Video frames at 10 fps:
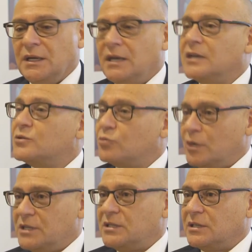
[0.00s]
has
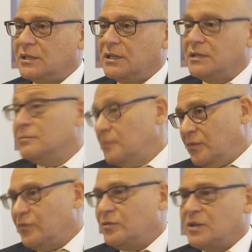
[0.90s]
recently,
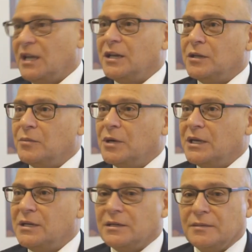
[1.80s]
we've seen in the
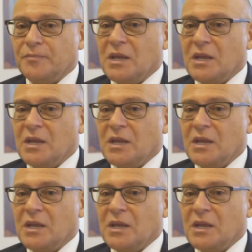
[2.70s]
media,